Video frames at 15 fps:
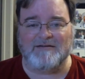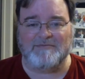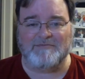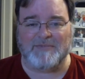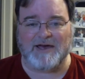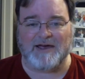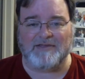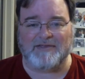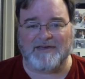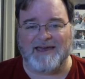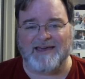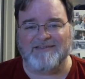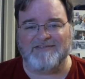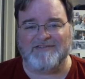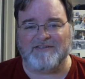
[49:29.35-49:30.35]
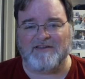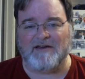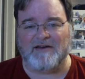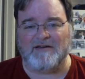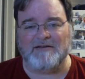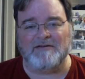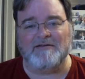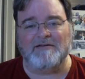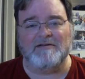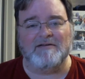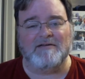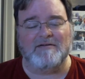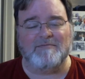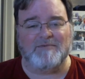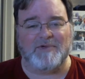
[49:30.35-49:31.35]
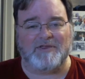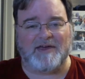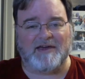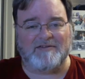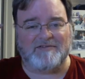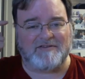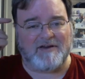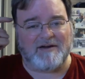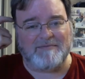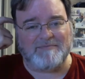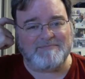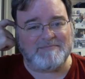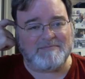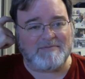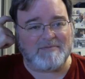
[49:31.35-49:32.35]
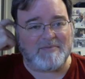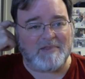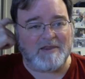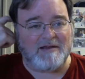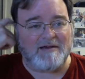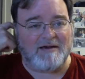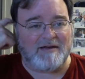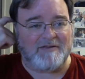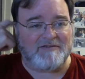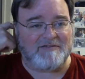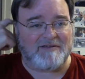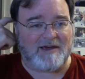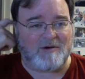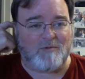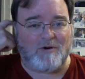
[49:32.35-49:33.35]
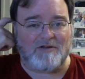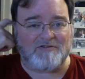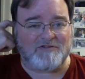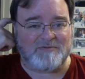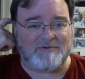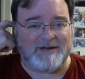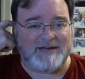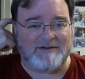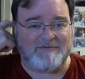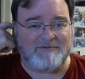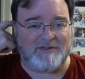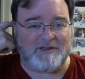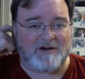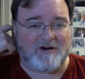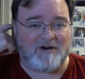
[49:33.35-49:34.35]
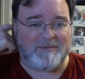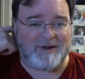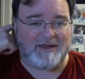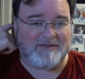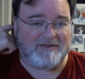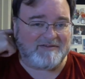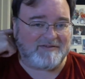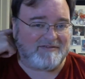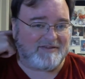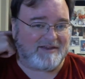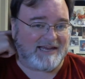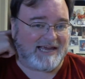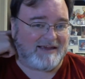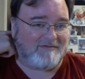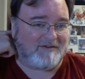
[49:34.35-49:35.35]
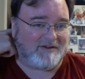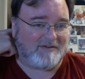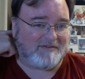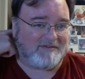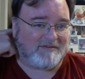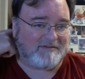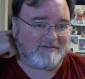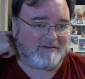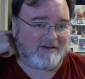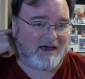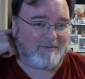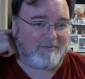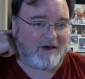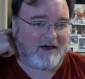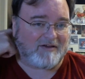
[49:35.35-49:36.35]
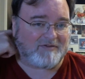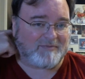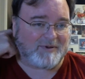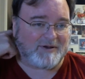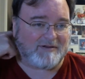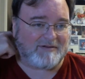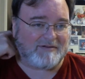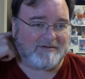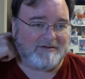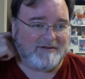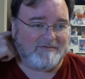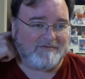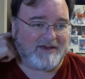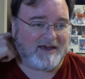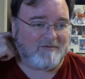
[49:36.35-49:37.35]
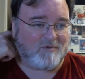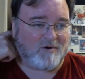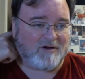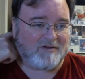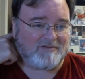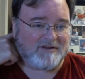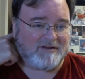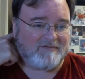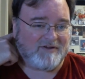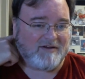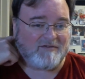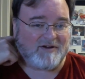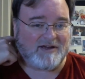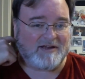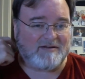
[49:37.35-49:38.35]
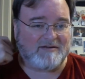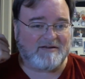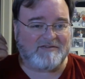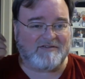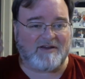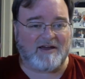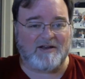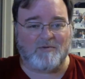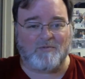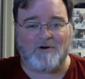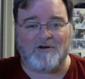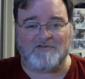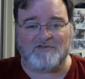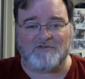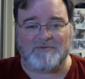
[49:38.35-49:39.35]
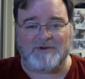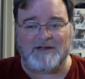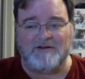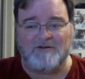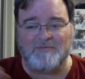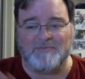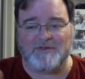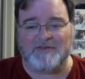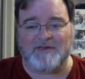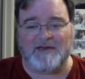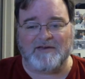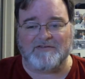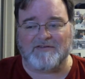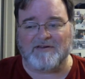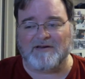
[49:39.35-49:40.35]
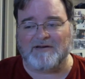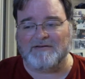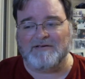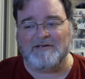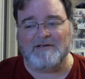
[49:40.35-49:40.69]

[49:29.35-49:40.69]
Bethesda. Bethesda. This is like Walter Reed for the Army. This is the Navy's top hospital. If you ever get assigned to Walter Reed or Bethesda,